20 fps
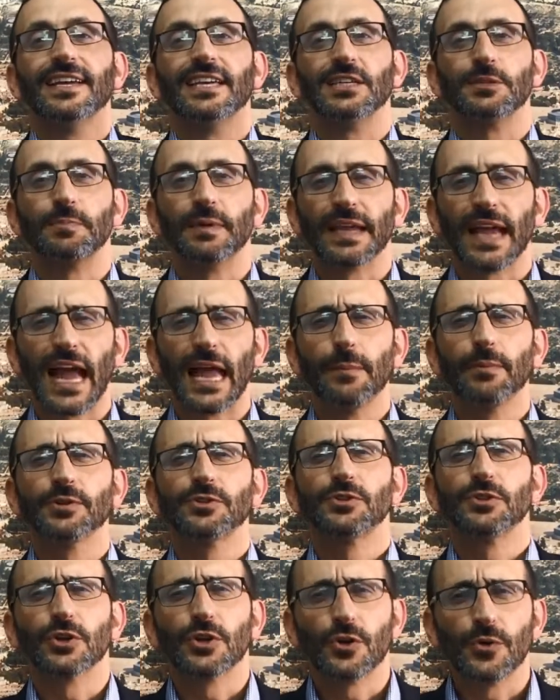is being able
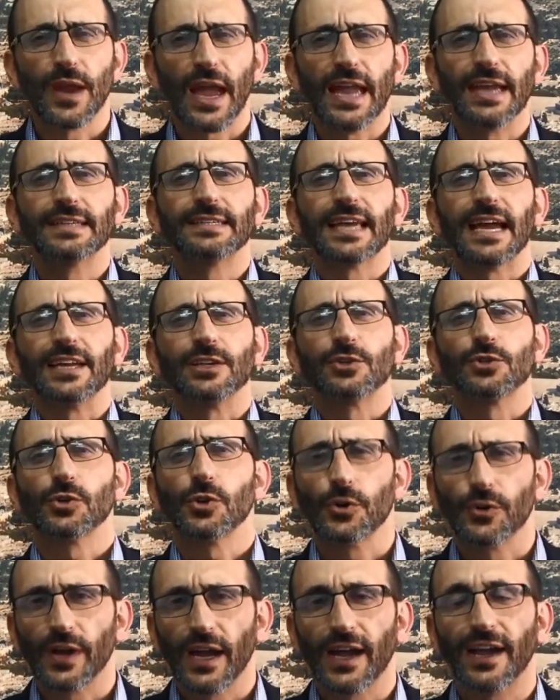to create a
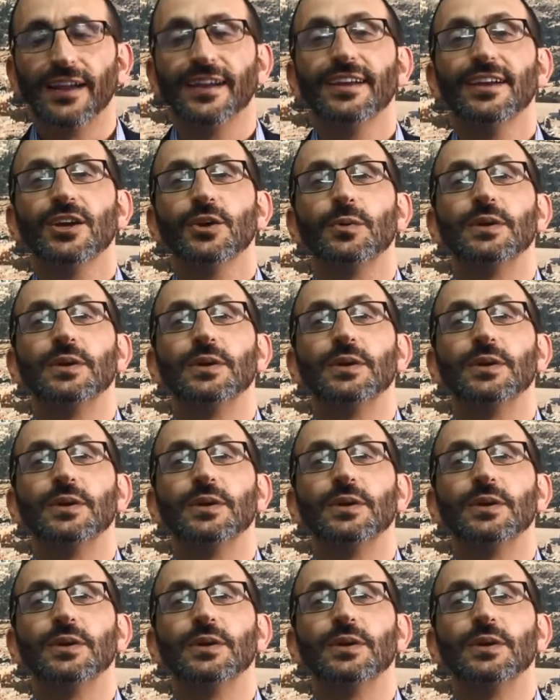Torah